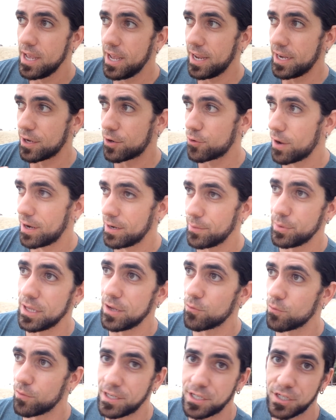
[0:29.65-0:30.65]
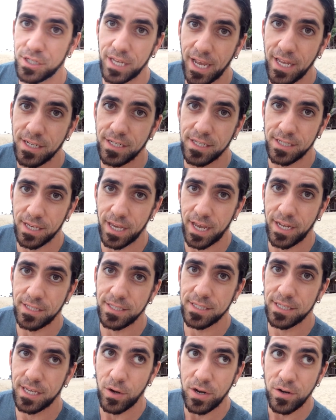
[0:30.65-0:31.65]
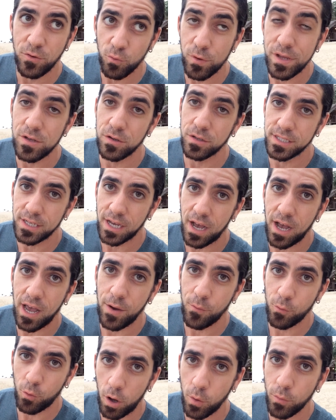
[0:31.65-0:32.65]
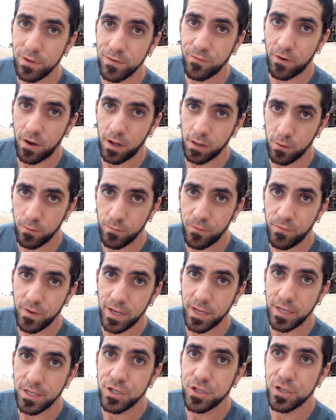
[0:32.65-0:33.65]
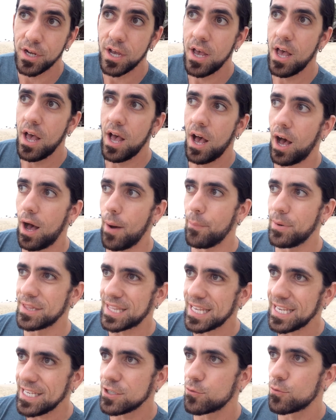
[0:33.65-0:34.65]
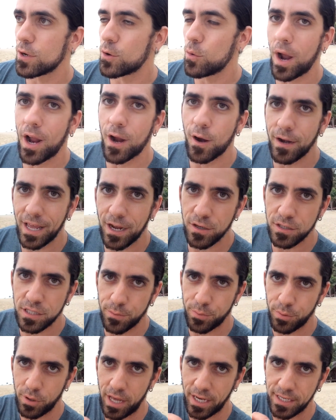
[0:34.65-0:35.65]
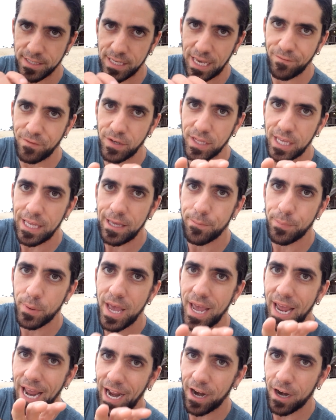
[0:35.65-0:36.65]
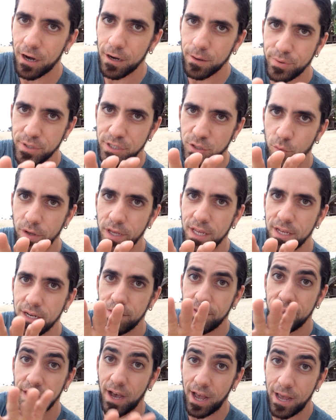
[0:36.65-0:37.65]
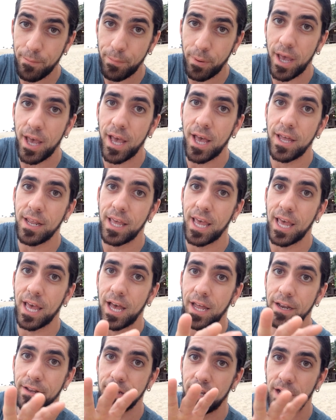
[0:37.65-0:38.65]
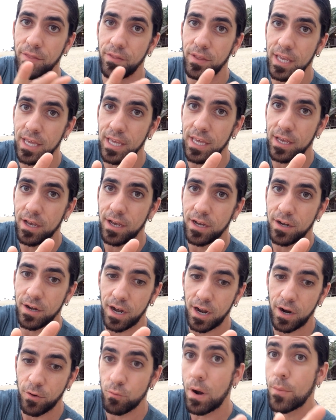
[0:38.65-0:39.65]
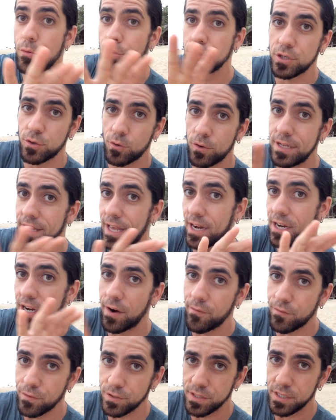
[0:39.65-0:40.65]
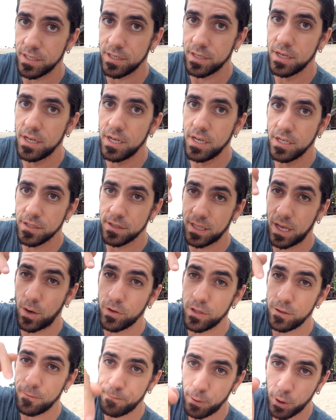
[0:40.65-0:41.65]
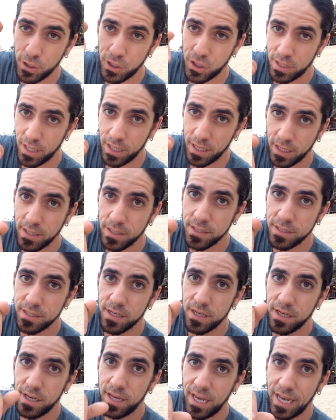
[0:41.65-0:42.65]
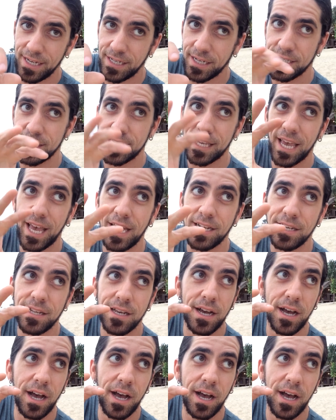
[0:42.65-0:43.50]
incredibly rich data sets in real time while we follow fish. But these require an air supply because I have to keep air between the iPad and the rubber screen that covers it, so that when you push things, it doesn't get